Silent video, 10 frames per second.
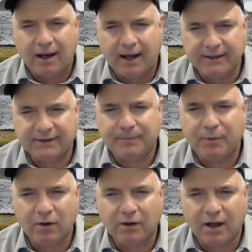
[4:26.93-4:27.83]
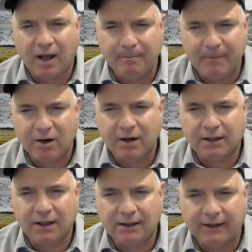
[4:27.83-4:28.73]
I support
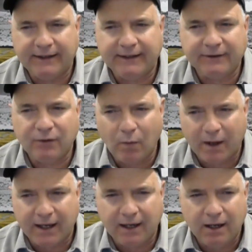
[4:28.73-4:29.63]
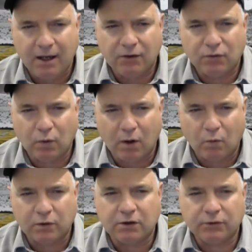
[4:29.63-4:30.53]
America leading the way to a
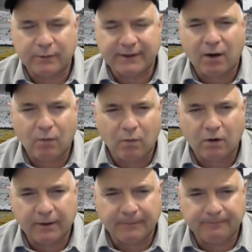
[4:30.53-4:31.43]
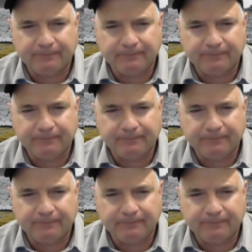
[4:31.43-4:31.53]
world without war.